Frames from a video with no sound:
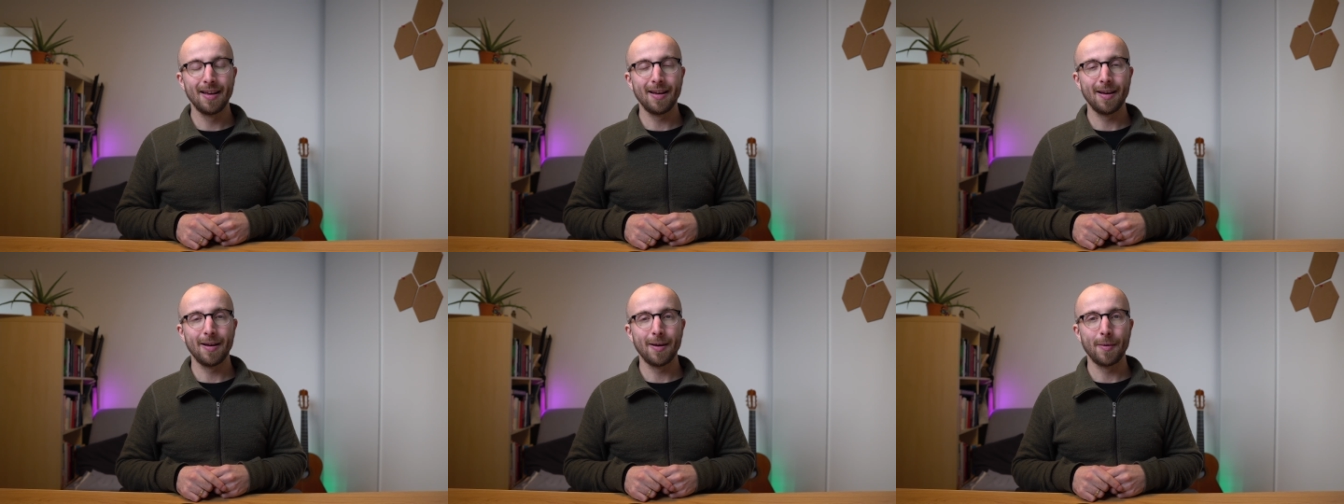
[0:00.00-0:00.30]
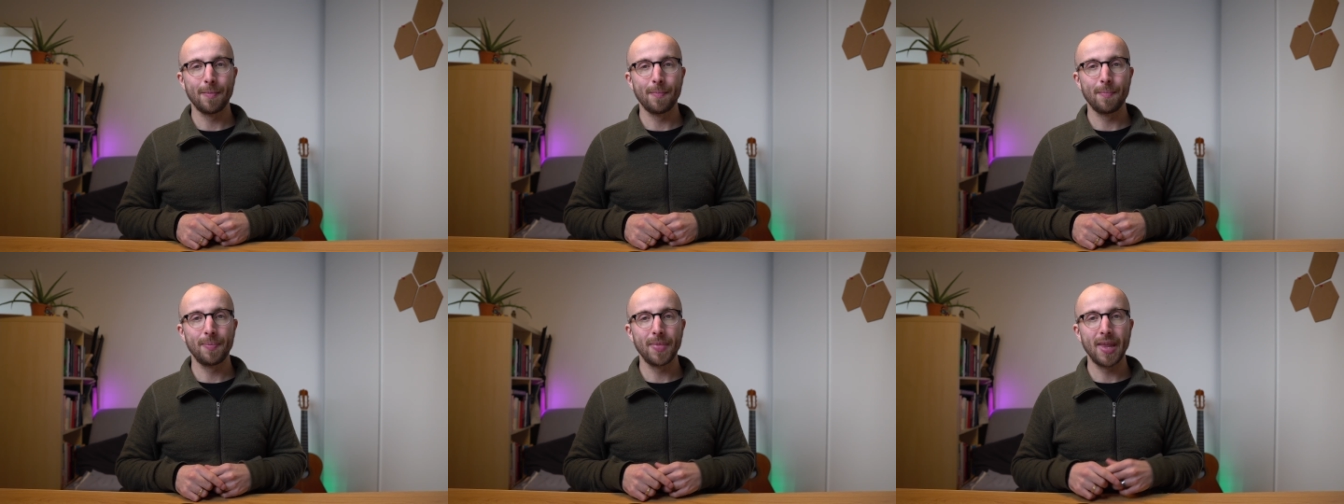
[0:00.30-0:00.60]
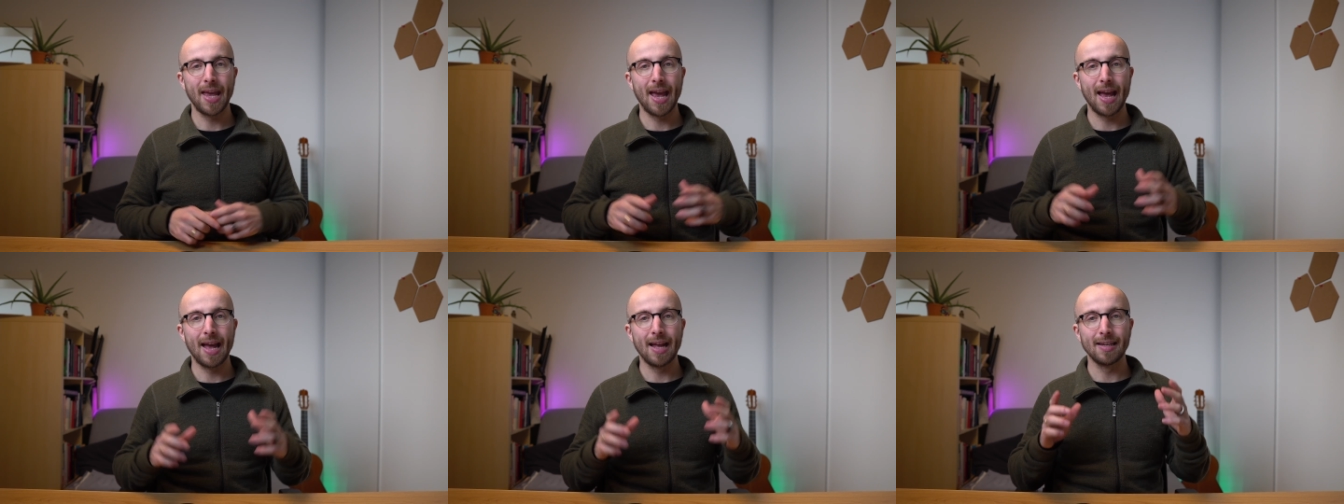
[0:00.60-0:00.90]
um,
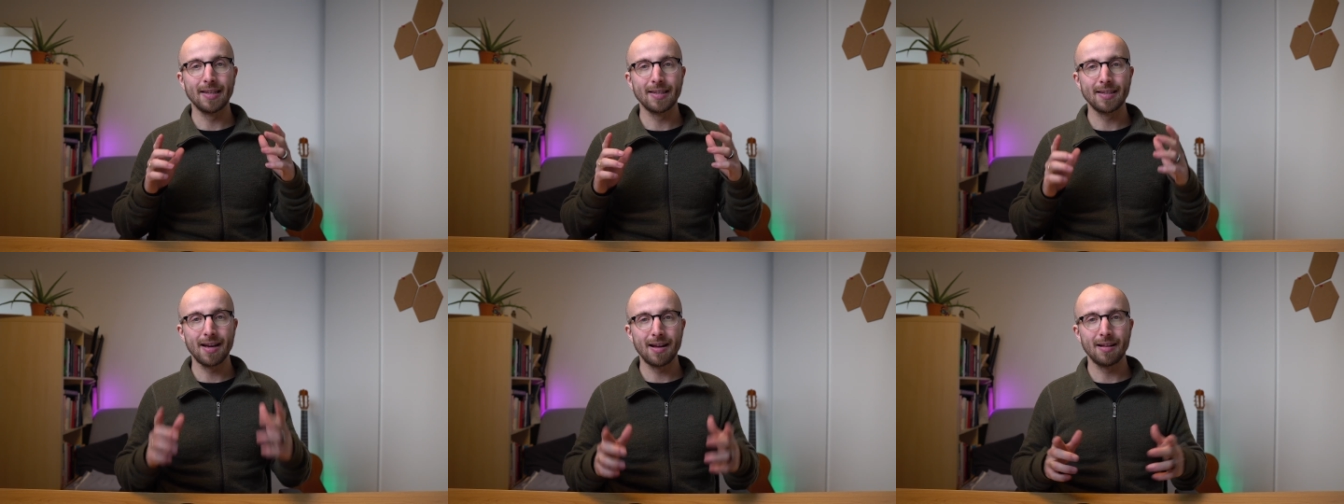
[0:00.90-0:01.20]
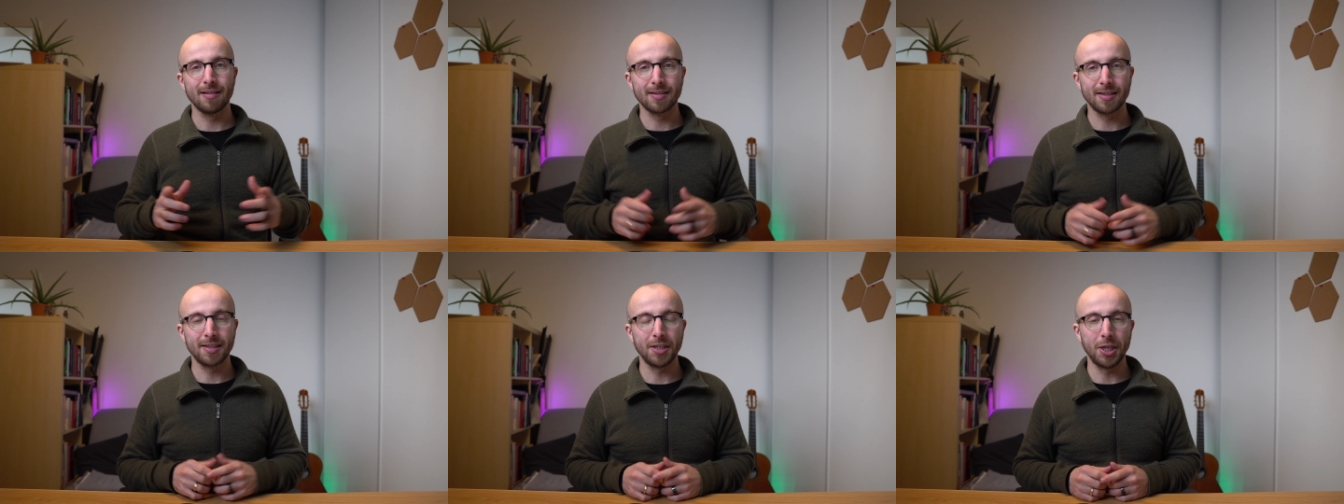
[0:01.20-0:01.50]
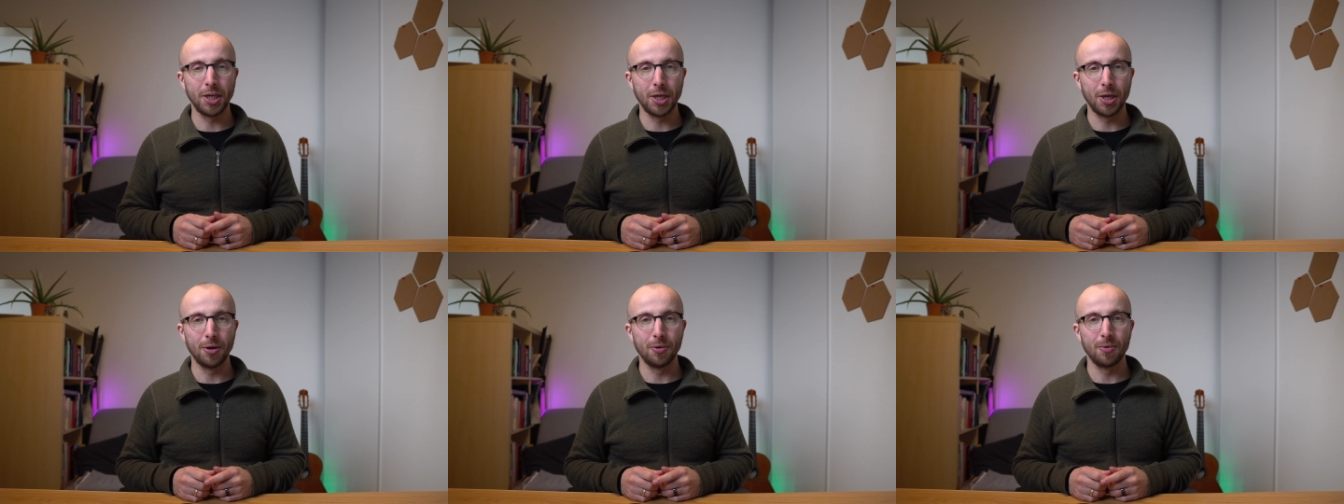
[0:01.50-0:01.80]
and I'll see
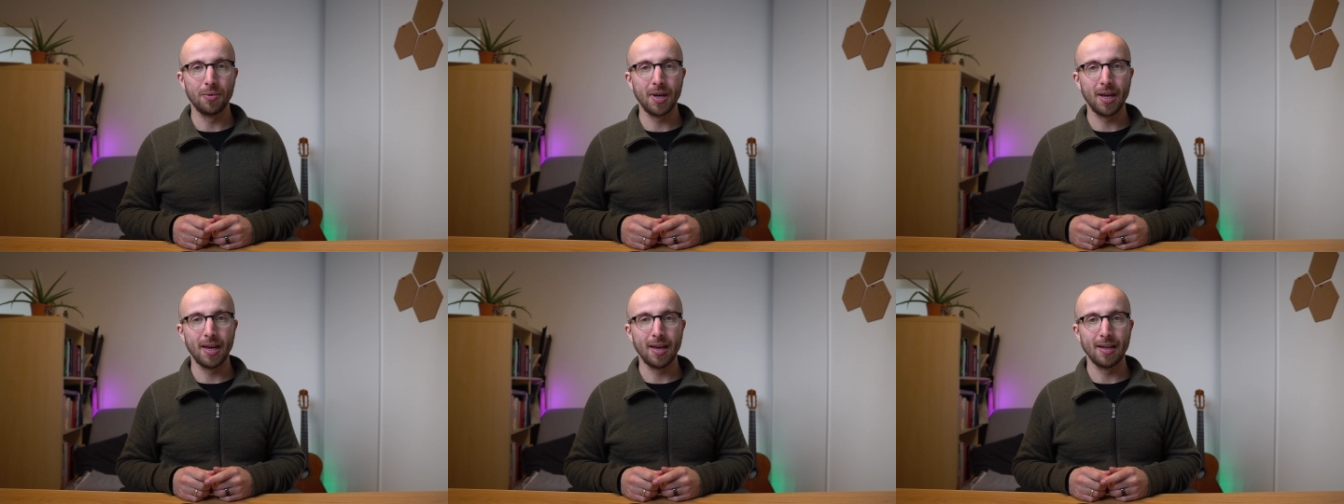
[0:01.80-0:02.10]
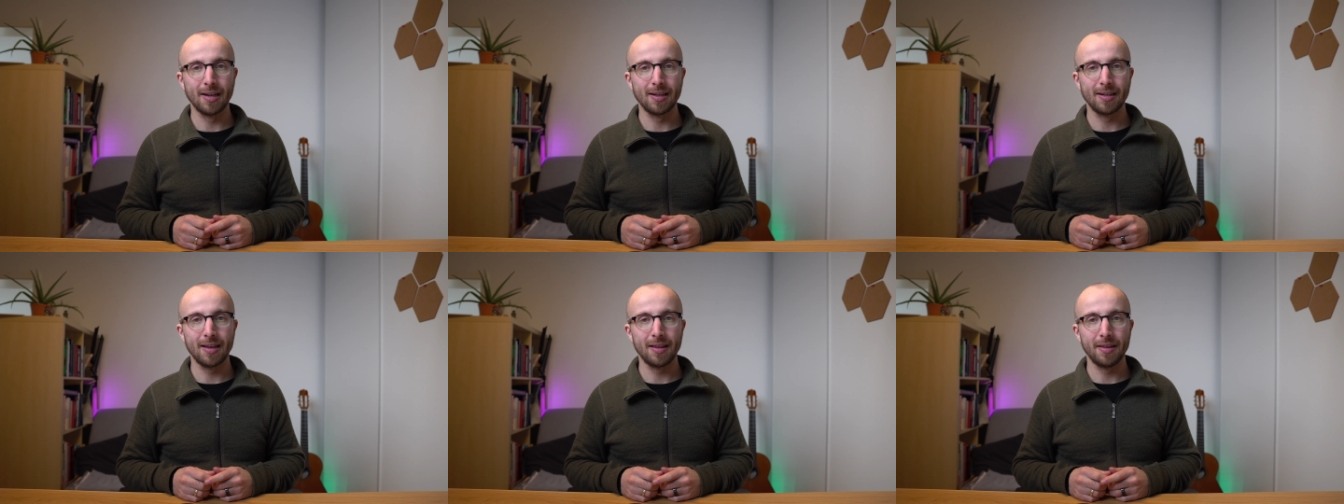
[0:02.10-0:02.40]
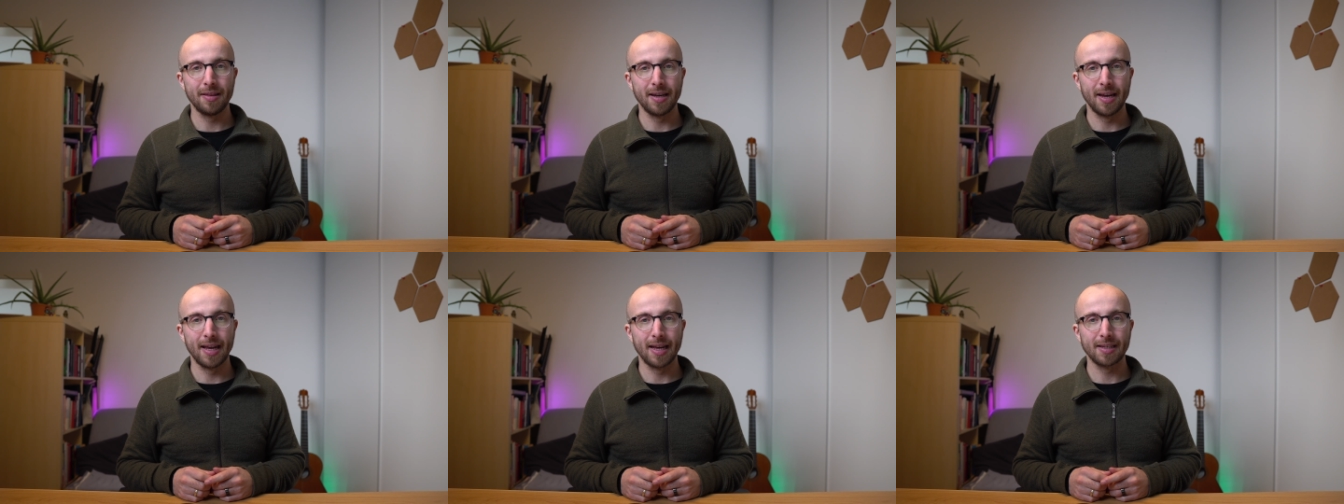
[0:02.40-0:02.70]
you in
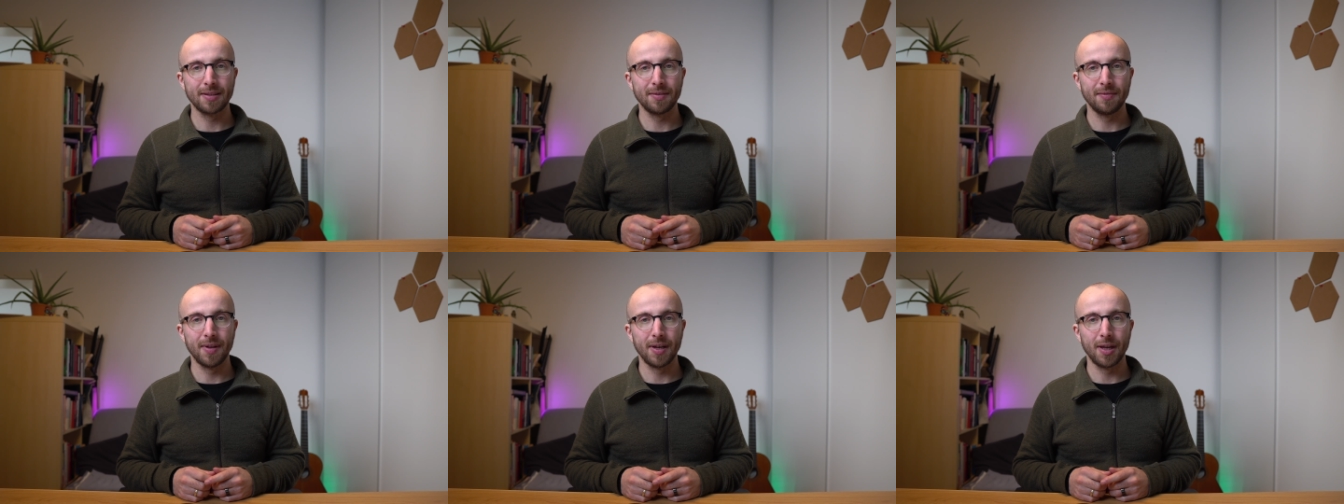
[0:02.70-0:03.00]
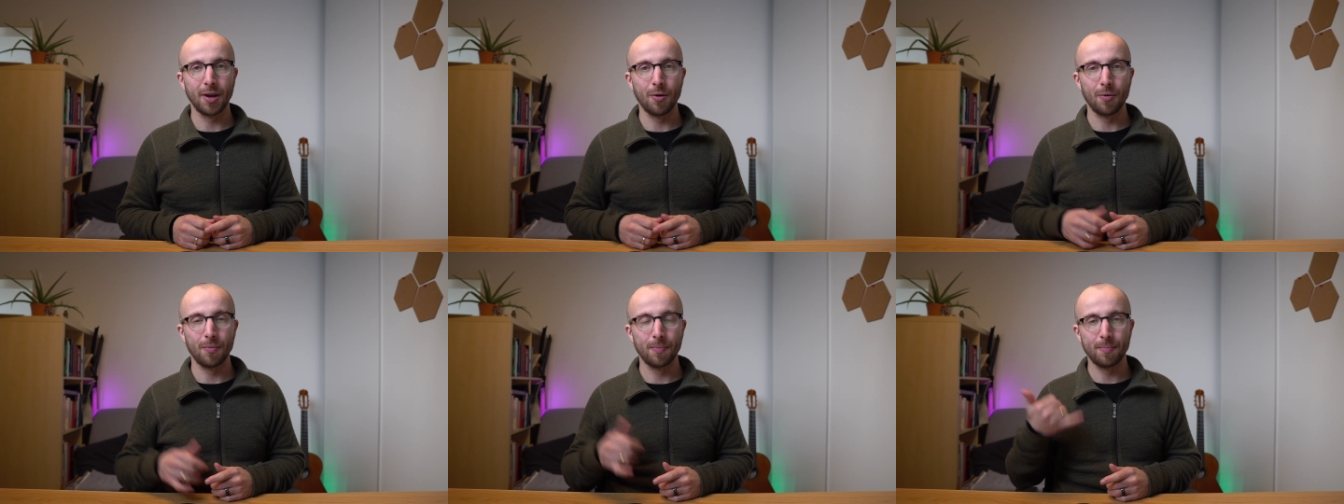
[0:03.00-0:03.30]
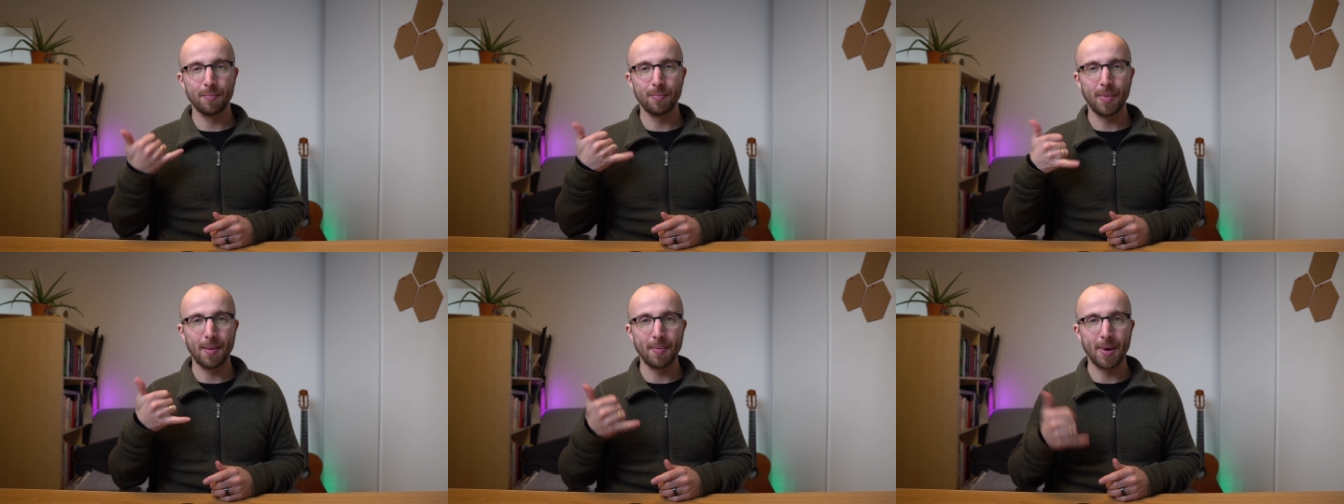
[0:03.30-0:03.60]
the next video.
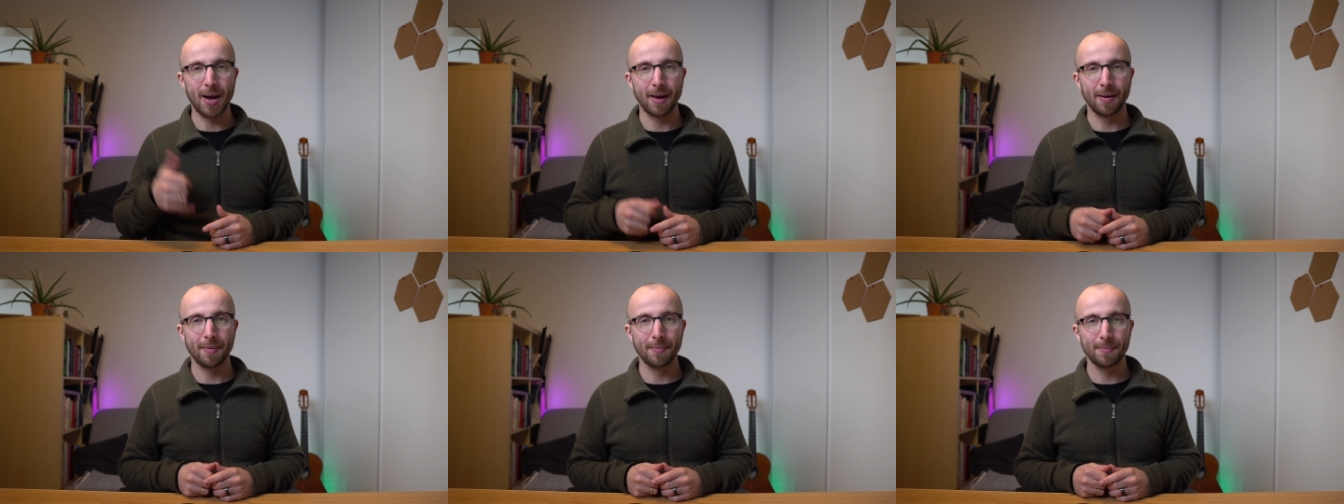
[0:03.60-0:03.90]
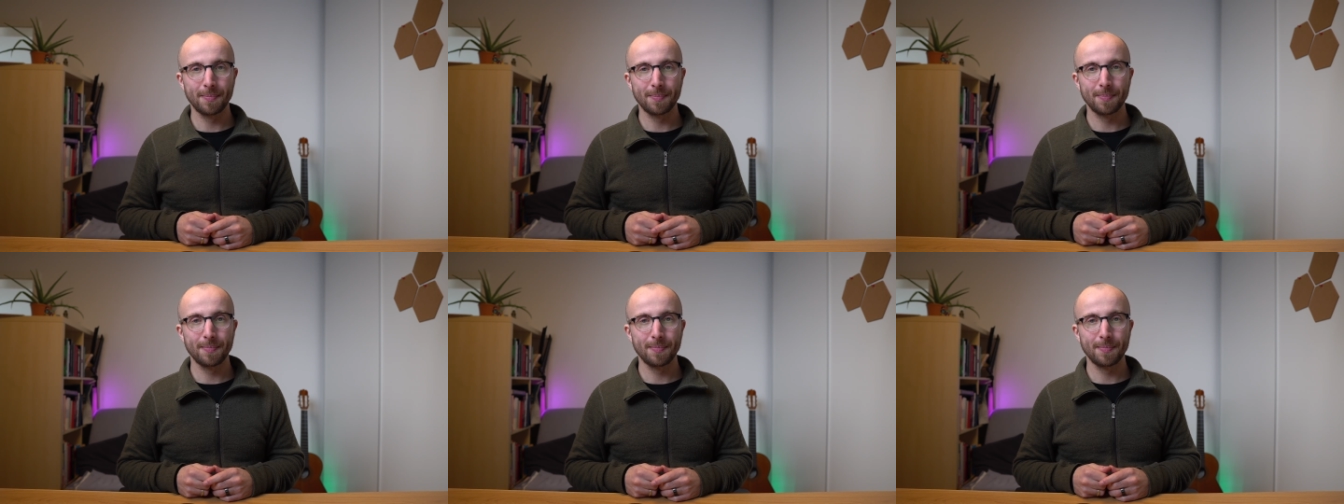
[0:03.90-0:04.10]
Bye bye.